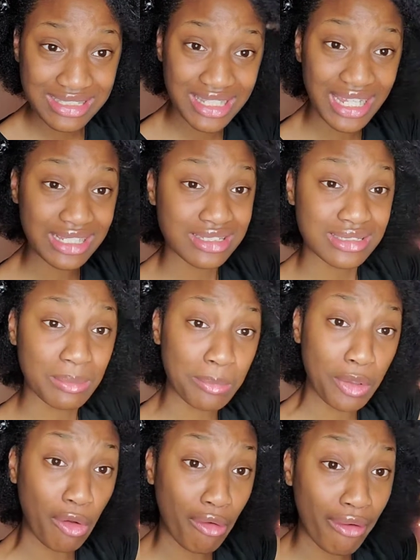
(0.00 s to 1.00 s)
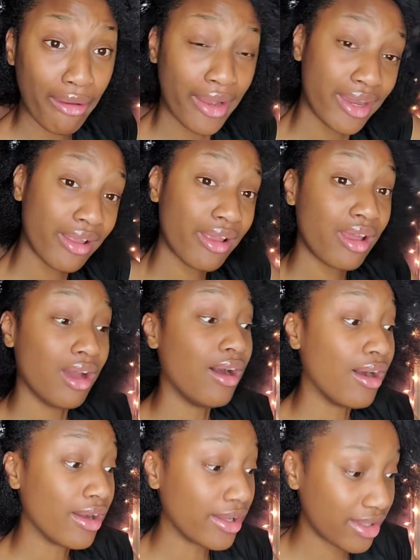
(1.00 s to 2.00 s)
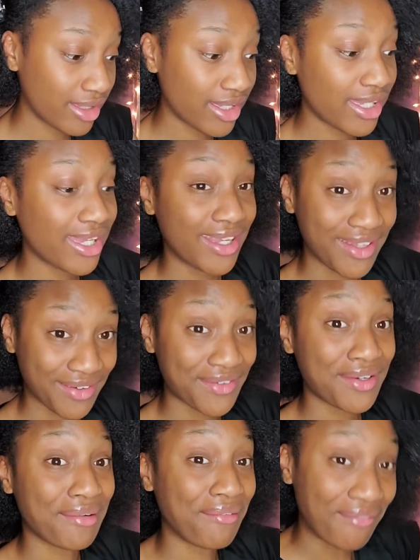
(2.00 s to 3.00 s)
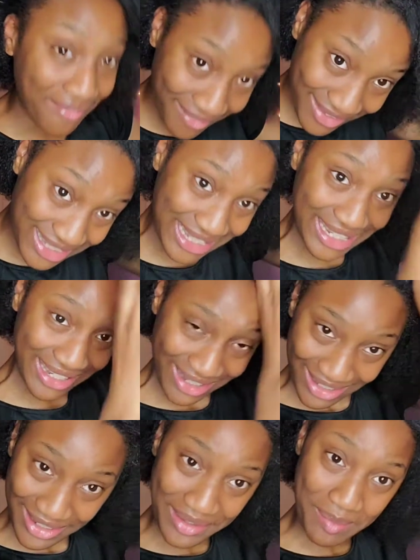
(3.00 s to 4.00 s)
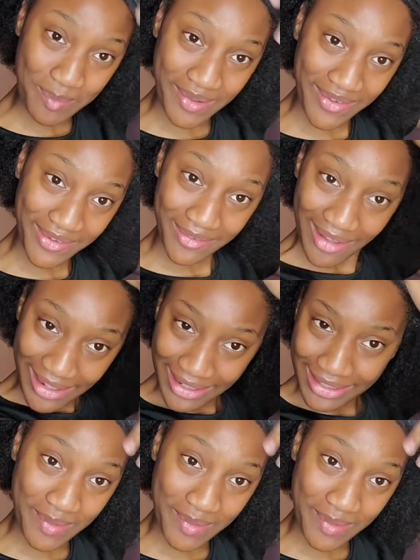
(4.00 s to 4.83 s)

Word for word: like some good, good, good, good hair butter. Like,